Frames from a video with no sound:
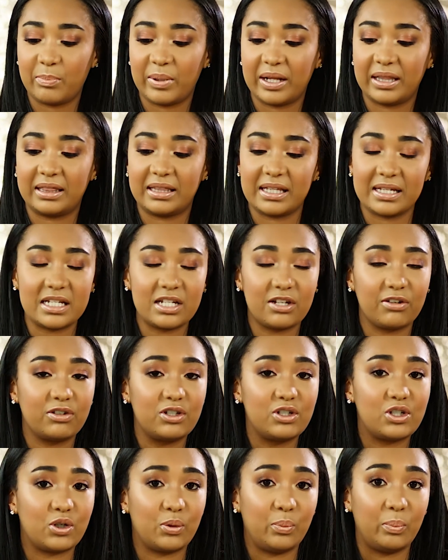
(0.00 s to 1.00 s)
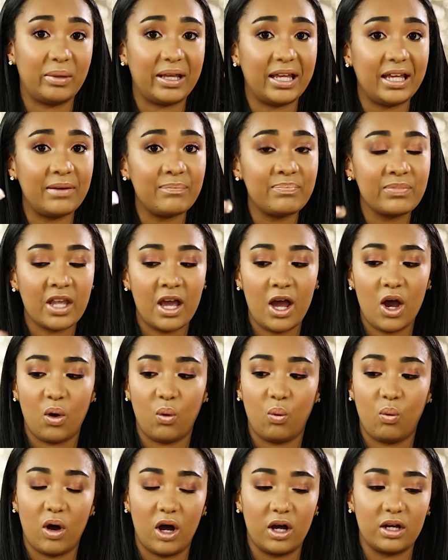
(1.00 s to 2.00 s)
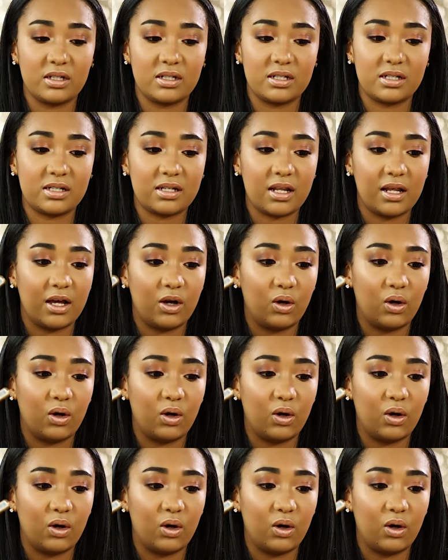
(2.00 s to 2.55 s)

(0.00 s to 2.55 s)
but this to me was